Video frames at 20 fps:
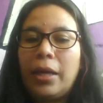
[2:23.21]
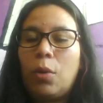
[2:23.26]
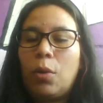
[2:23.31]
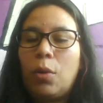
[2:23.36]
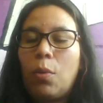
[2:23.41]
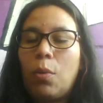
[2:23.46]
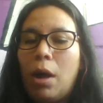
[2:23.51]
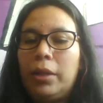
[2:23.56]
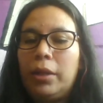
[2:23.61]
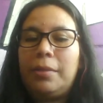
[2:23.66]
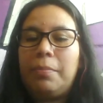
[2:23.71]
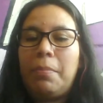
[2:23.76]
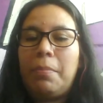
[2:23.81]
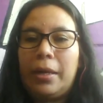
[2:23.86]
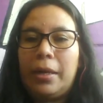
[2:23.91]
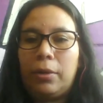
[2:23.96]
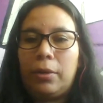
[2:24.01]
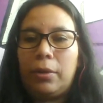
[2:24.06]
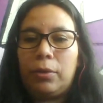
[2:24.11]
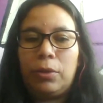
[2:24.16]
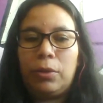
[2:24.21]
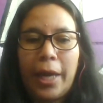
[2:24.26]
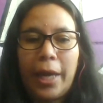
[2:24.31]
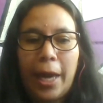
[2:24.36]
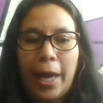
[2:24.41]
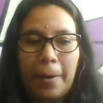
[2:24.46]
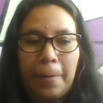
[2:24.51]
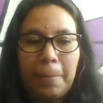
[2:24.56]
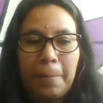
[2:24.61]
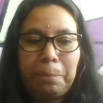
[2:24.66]
to high-quality
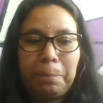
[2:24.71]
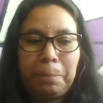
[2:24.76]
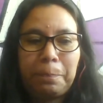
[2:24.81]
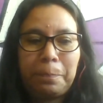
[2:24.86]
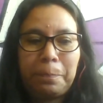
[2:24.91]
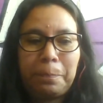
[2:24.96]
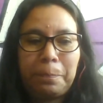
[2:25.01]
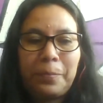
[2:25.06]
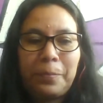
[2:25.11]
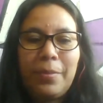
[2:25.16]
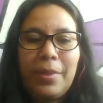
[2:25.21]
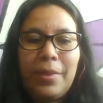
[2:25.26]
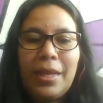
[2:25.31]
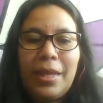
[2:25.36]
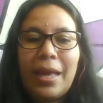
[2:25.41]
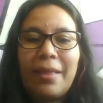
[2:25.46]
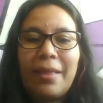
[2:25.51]
medical care.